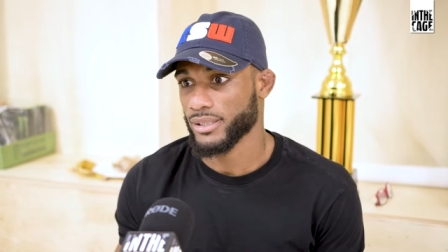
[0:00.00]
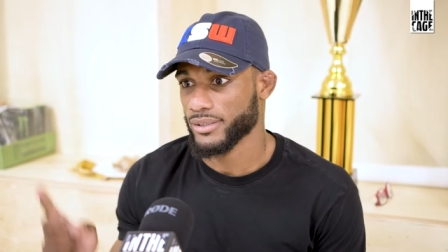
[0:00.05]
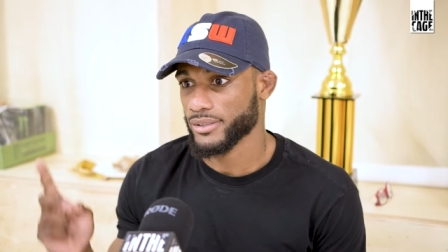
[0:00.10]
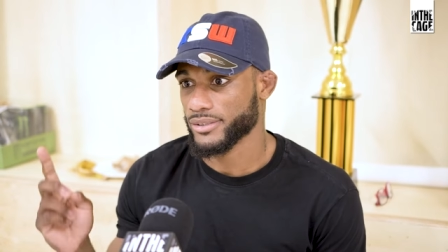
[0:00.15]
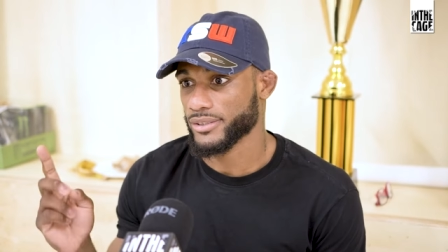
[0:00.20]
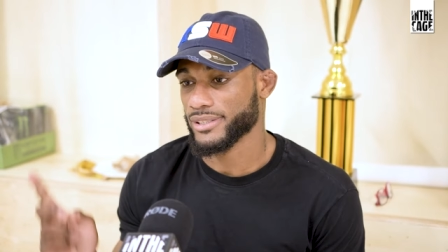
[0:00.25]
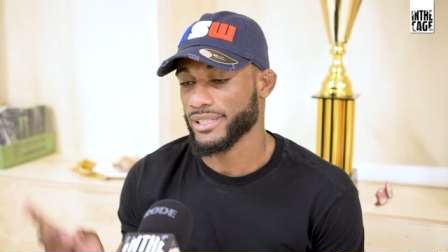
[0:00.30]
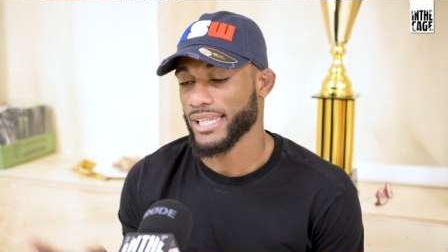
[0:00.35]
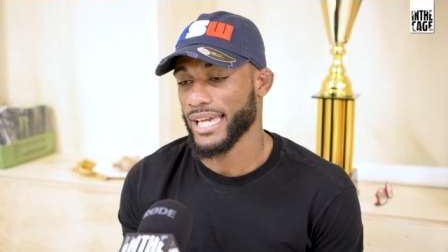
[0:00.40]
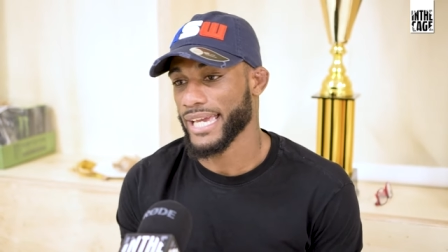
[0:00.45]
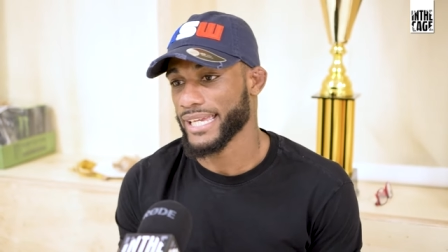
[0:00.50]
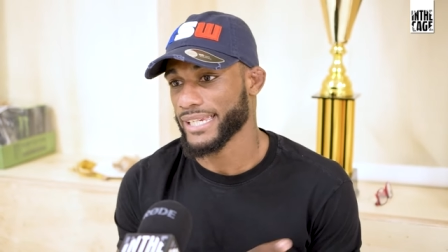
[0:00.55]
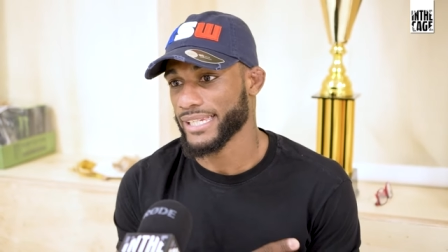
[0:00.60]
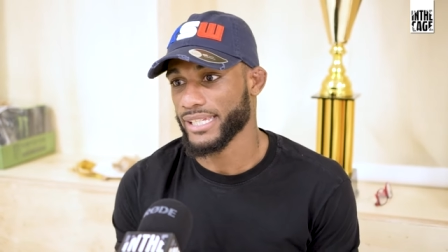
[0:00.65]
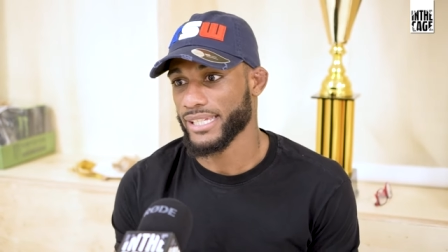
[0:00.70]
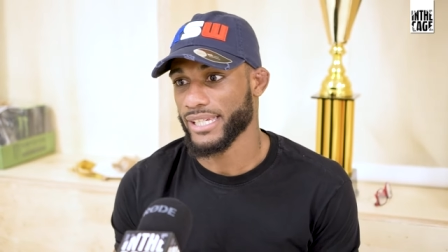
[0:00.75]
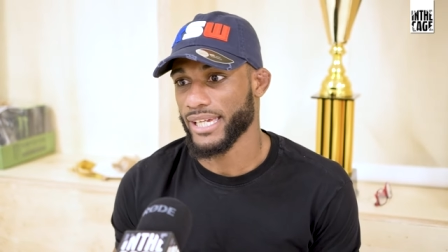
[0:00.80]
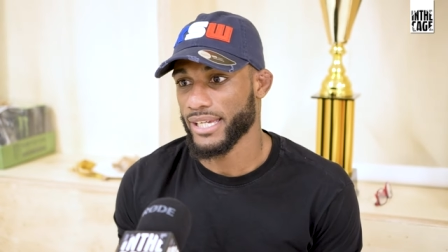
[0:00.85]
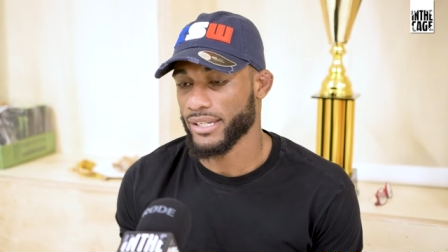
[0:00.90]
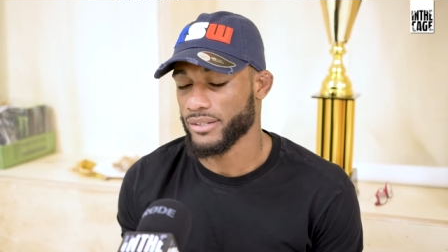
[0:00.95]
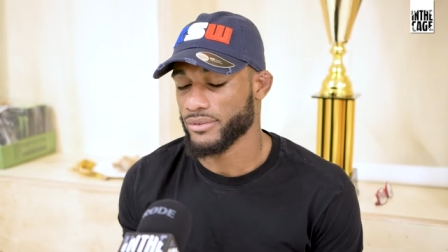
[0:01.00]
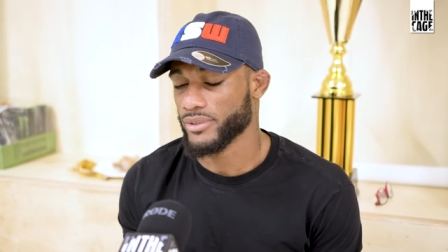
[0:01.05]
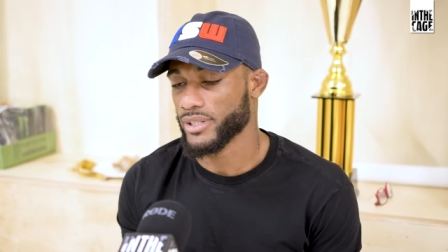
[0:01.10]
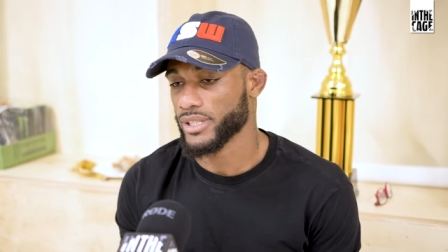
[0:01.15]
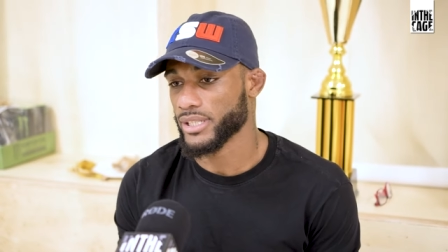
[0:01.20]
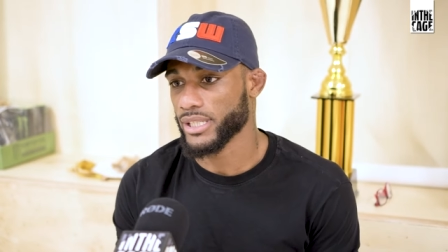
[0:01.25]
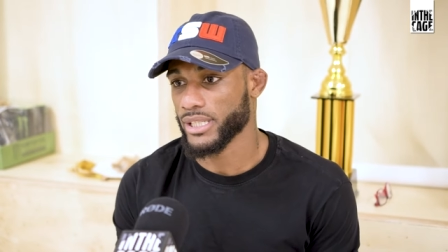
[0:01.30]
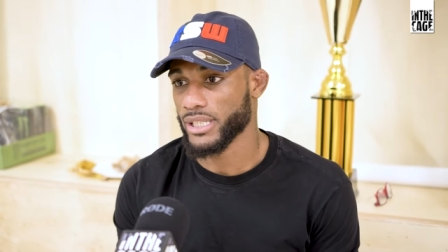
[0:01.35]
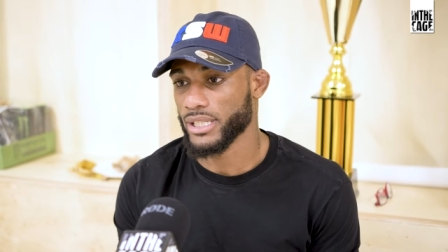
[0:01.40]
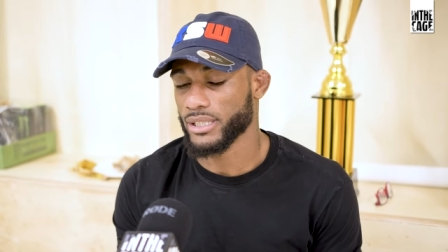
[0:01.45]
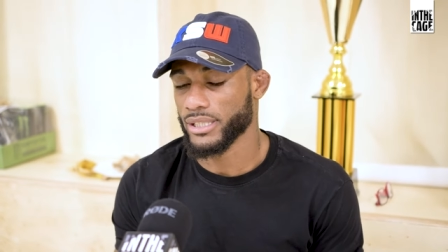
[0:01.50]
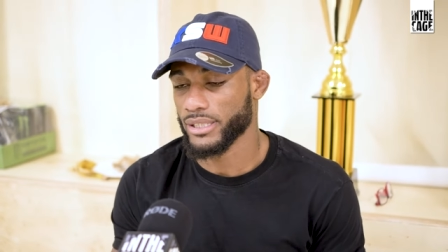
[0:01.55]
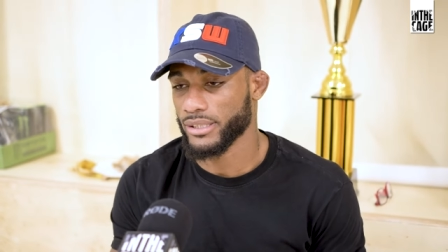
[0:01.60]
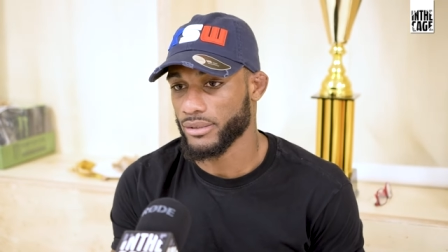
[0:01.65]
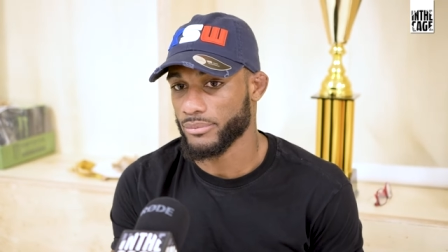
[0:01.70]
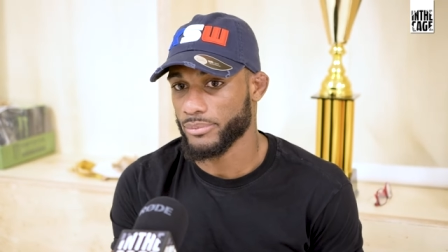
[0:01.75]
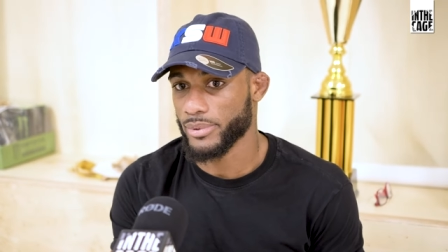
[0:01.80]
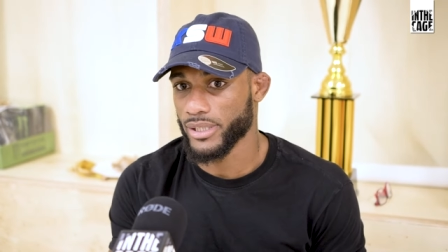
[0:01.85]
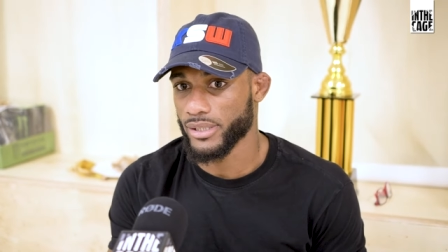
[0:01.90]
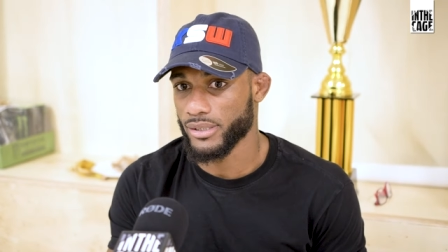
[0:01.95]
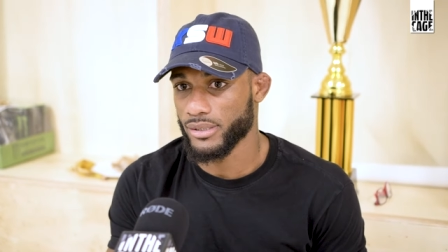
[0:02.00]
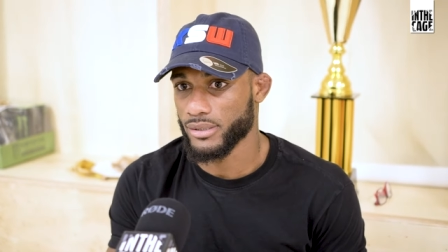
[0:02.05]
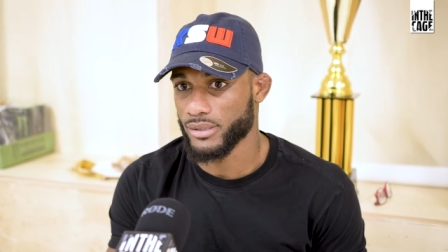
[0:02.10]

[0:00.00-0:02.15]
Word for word: sliding and running a little bit.